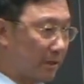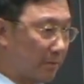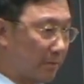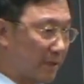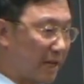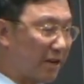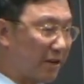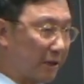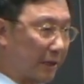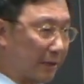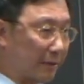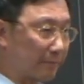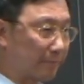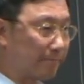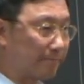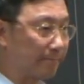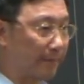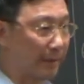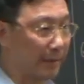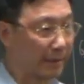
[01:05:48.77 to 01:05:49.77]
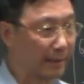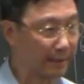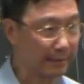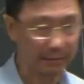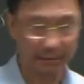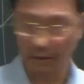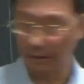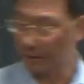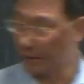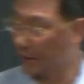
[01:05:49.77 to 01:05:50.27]
some technique, and
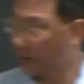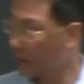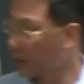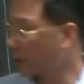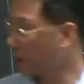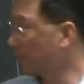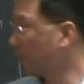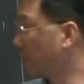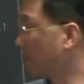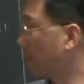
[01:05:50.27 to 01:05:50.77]
technique can be